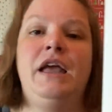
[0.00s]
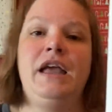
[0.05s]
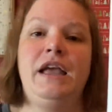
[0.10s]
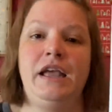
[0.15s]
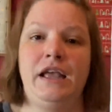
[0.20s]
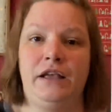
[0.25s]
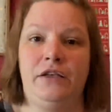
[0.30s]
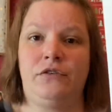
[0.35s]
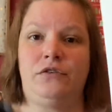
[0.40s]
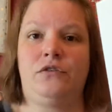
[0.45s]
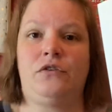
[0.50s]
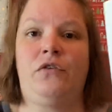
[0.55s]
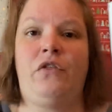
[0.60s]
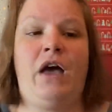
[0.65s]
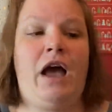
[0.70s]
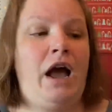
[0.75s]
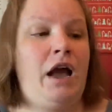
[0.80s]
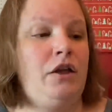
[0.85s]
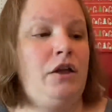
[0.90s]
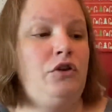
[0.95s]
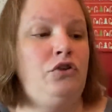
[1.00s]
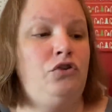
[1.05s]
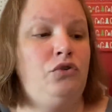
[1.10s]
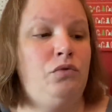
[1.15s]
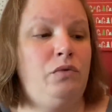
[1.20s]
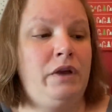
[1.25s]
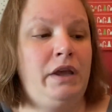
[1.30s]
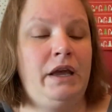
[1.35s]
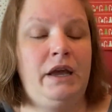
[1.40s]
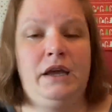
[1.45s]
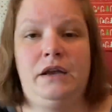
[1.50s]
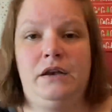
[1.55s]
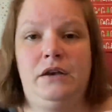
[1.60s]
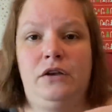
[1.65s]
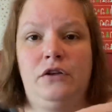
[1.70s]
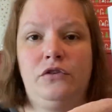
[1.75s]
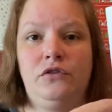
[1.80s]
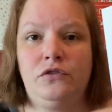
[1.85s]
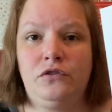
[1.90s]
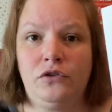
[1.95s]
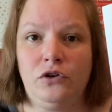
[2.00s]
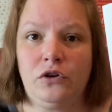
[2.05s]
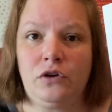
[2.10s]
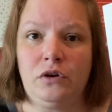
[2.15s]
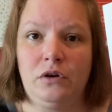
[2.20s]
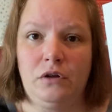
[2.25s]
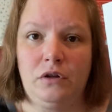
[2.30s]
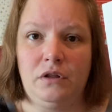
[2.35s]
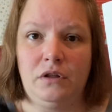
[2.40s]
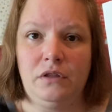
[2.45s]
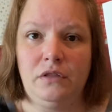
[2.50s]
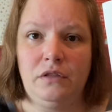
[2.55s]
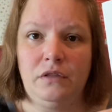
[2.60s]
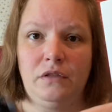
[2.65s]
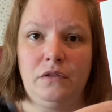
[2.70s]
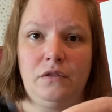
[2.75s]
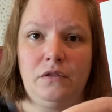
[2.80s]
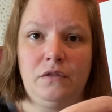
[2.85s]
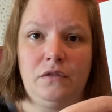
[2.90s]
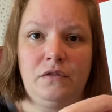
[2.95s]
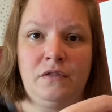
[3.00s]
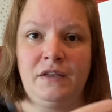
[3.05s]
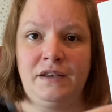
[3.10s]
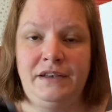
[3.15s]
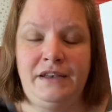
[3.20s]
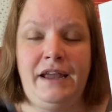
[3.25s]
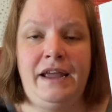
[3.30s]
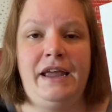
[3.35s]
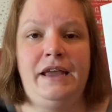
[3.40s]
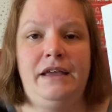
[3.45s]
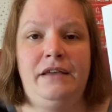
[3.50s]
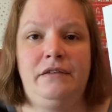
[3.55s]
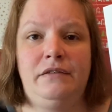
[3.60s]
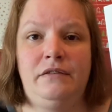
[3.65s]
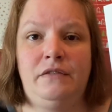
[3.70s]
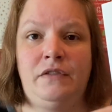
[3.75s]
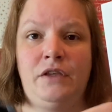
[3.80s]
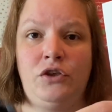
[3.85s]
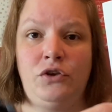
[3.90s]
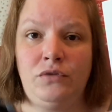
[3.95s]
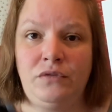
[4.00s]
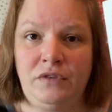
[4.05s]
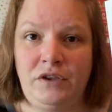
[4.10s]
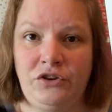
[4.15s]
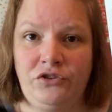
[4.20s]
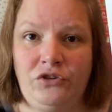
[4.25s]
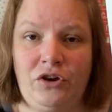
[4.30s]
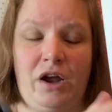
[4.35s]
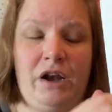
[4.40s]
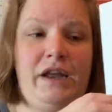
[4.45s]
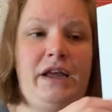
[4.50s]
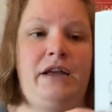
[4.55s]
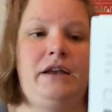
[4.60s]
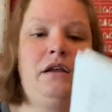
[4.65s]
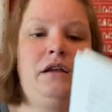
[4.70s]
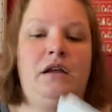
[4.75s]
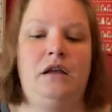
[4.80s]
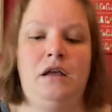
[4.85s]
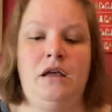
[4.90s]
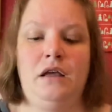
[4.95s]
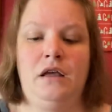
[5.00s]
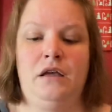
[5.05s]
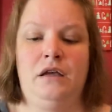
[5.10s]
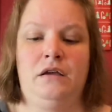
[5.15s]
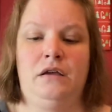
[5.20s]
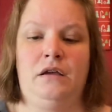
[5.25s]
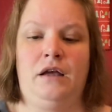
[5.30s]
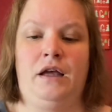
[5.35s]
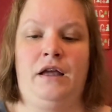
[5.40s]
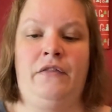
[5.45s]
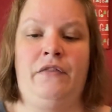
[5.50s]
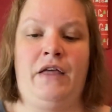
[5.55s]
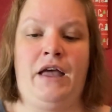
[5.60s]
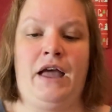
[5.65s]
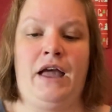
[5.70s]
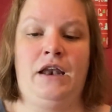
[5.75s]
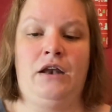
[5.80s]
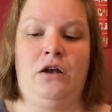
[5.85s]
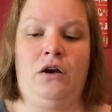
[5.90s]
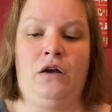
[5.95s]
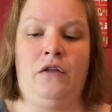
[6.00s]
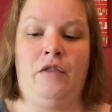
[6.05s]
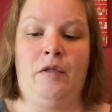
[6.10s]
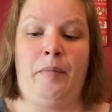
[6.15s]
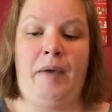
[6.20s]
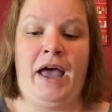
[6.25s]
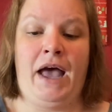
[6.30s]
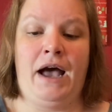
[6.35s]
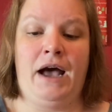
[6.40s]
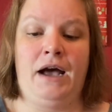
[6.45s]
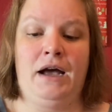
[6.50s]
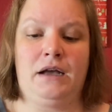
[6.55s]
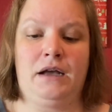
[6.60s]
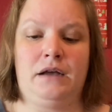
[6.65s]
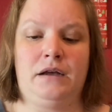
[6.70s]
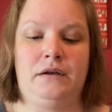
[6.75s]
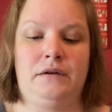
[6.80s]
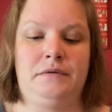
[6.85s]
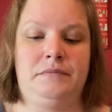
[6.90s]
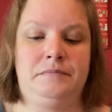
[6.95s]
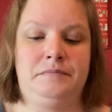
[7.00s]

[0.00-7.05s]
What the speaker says: is so that you can circle the days that you stitch on it. And then on the back,